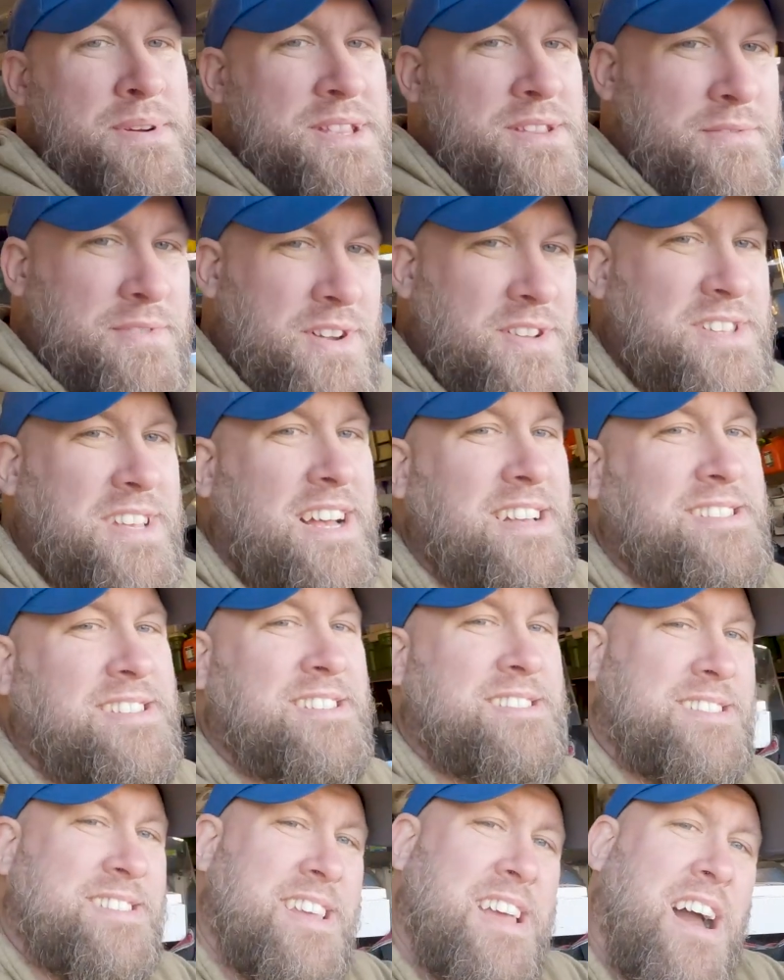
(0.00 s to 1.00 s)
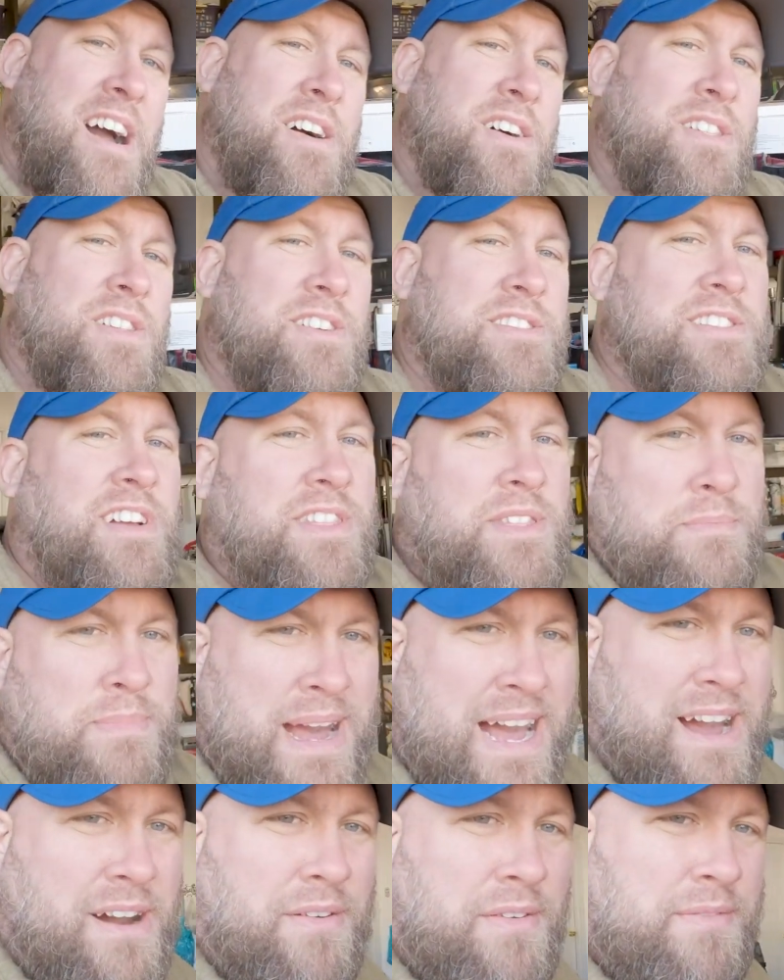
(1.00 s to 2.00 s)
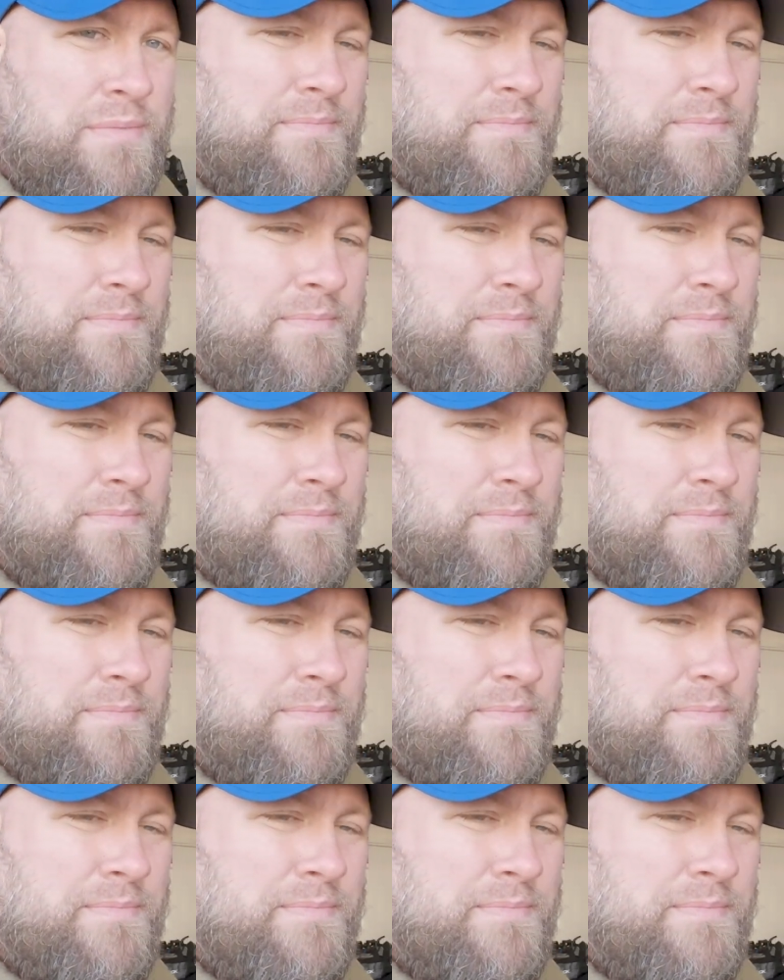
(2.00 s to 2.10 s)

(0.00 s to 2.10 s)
But the real test is see how it looks on the bow.